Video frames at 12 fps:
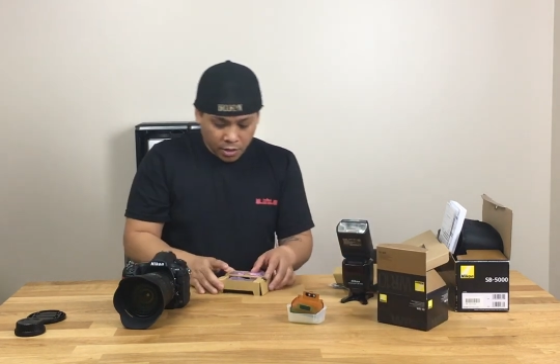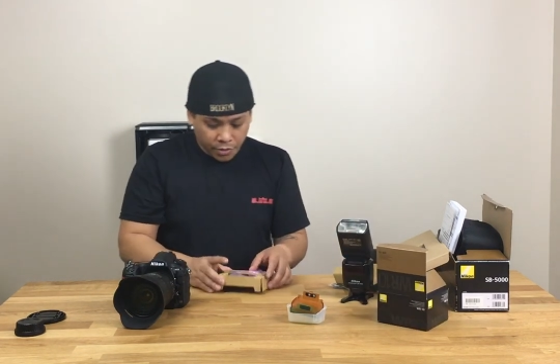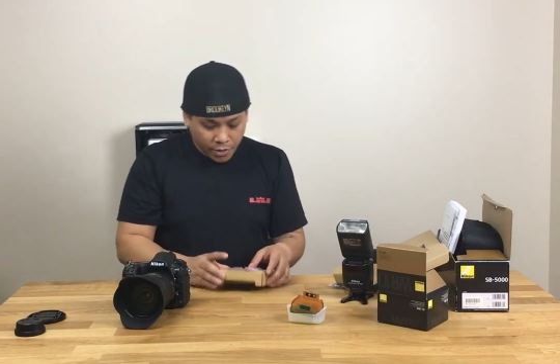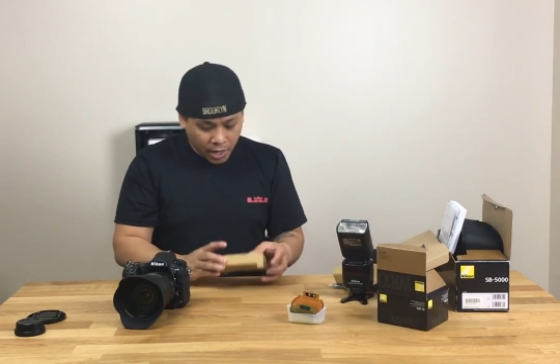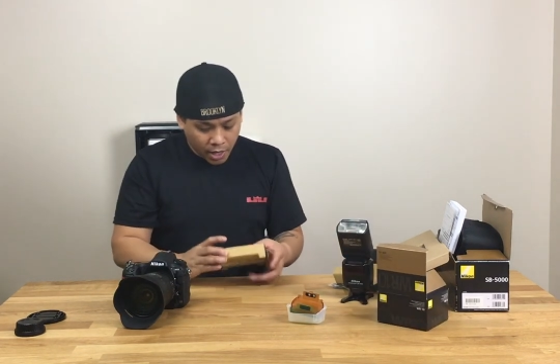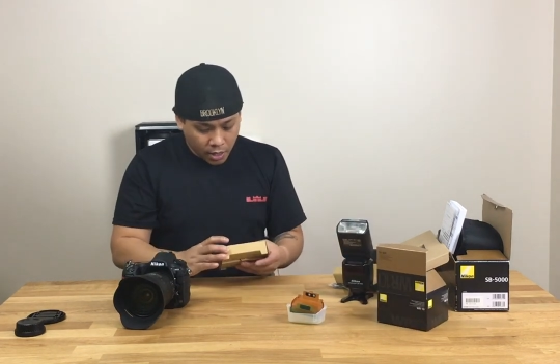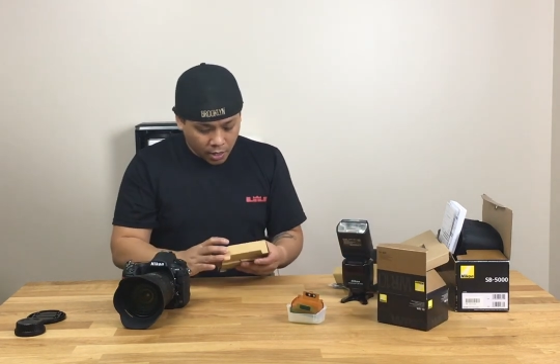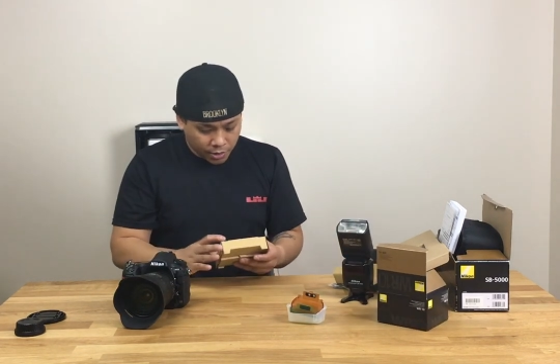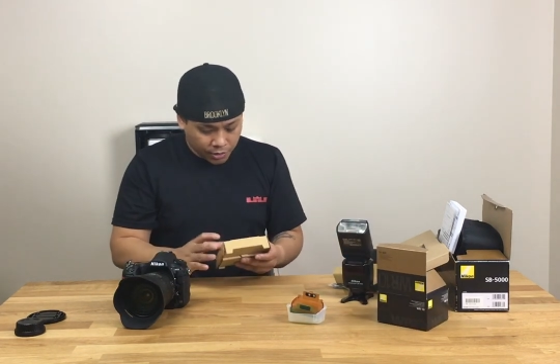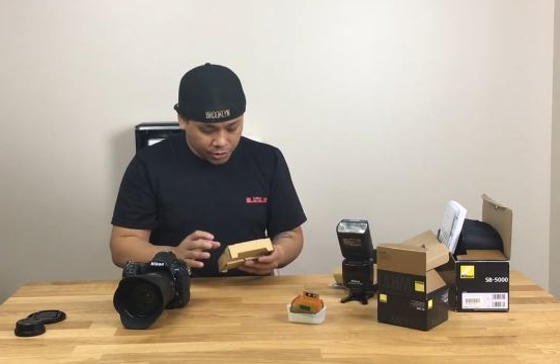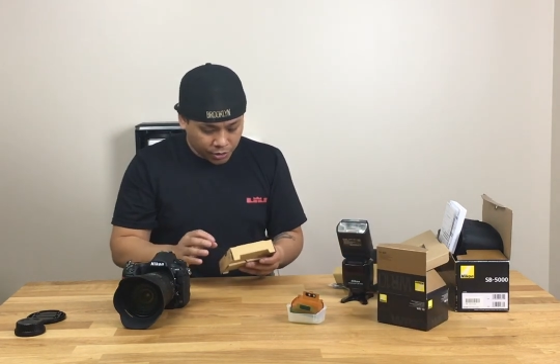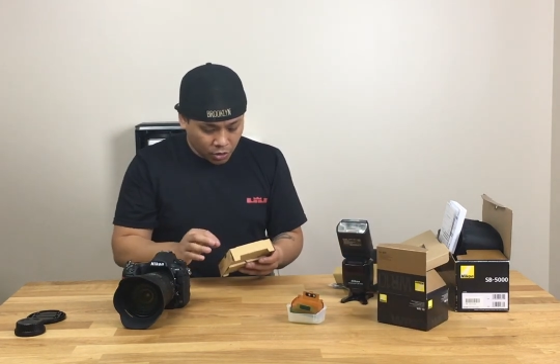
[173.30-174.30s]
Okay,
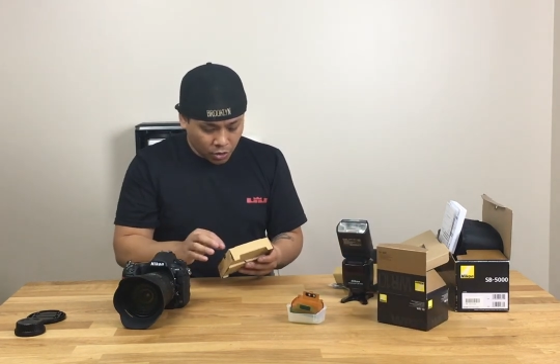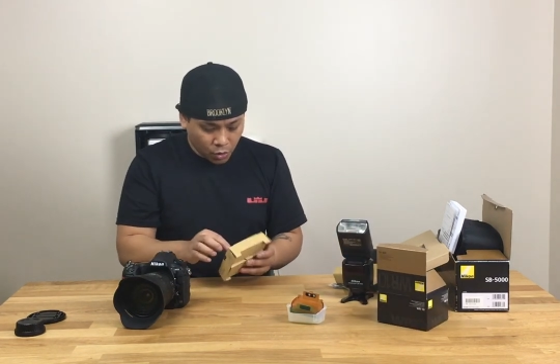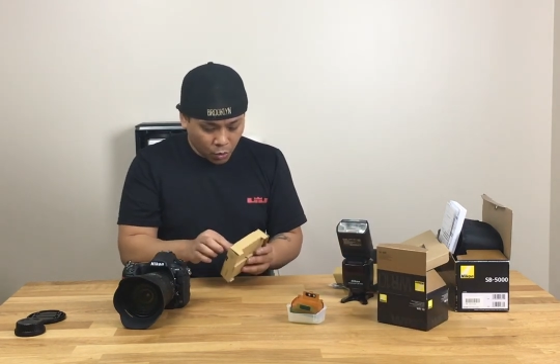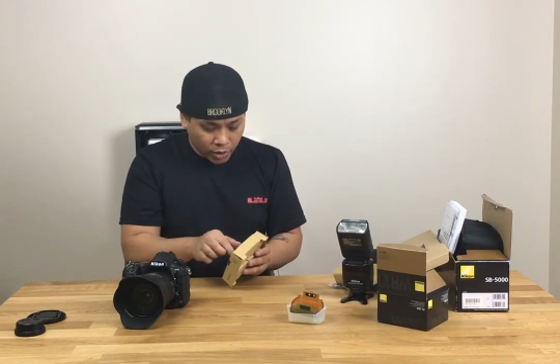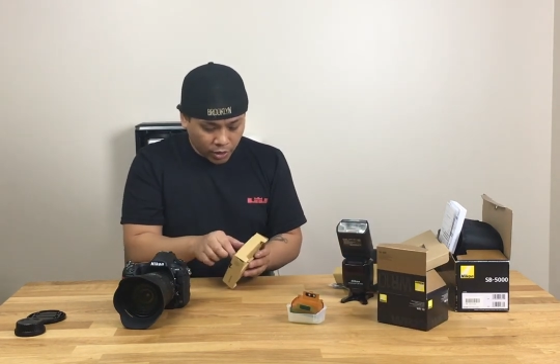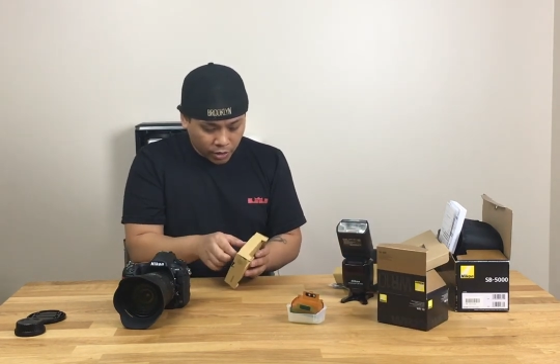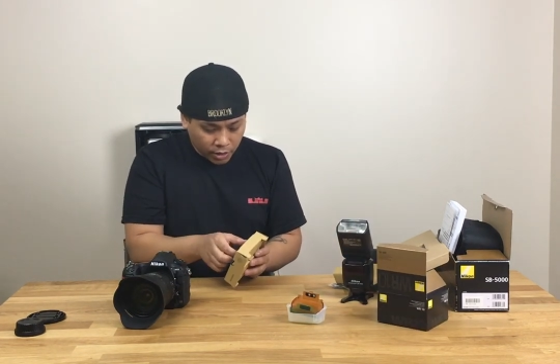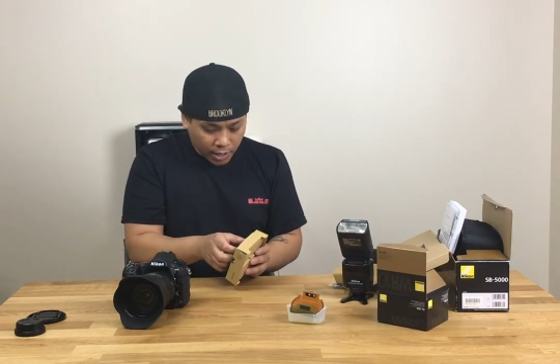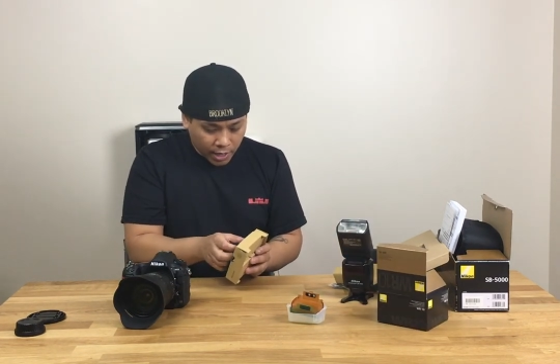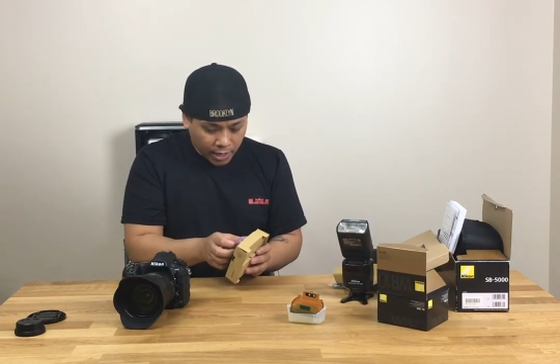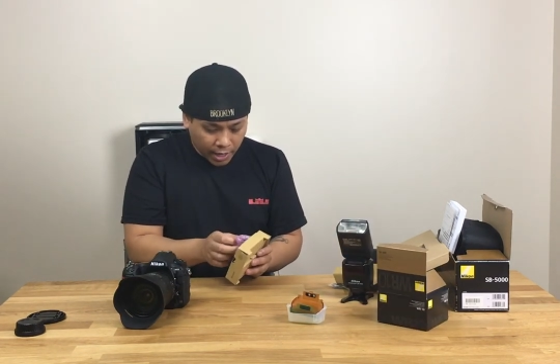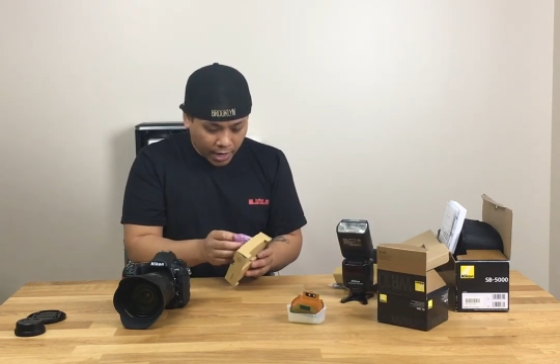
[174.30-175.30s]
so we look
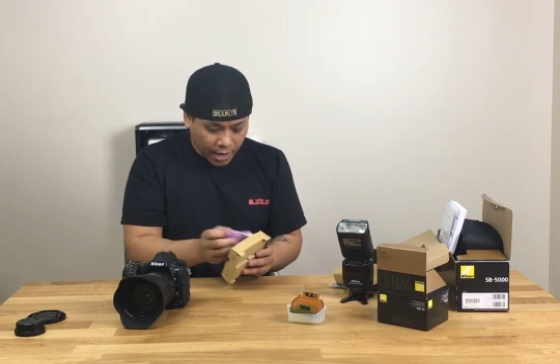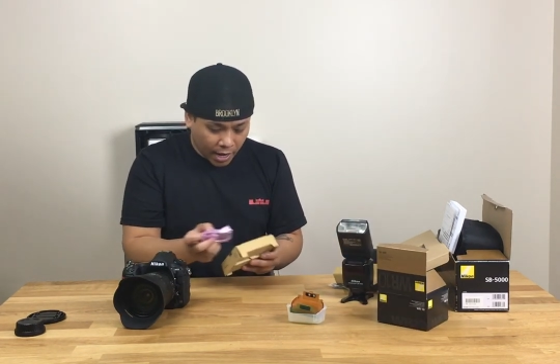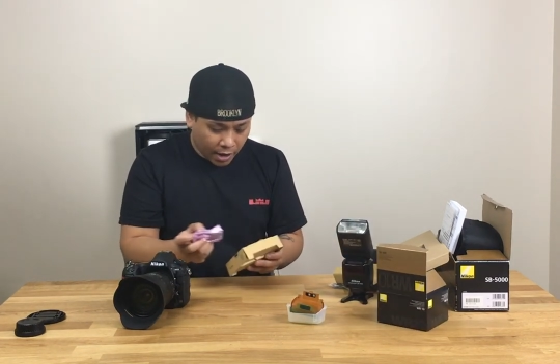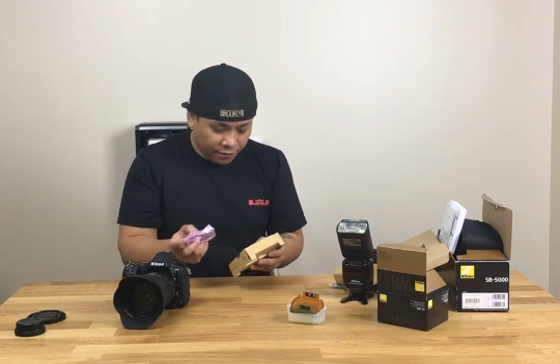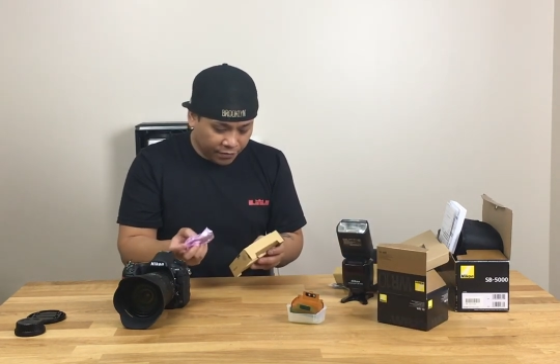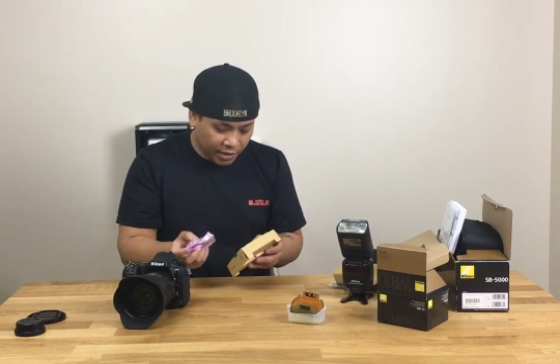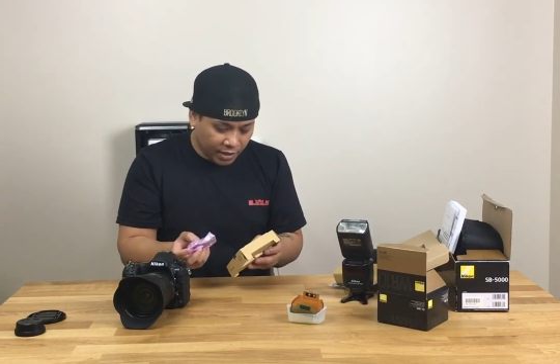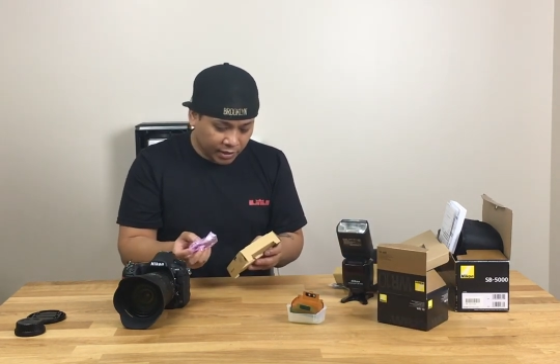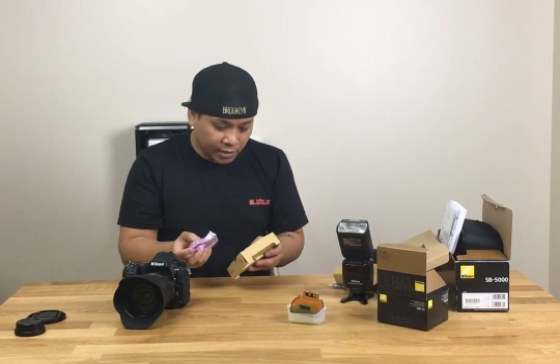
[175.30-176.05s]
like I have the